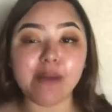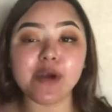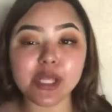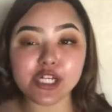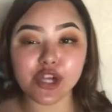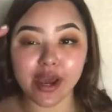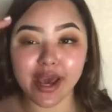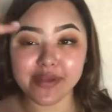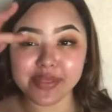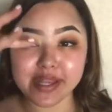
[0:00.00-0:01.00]
I'm gonna try
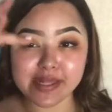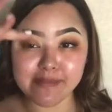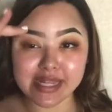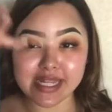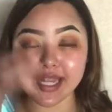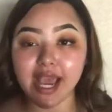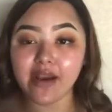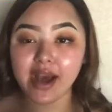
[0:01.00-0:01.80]
out this mascara.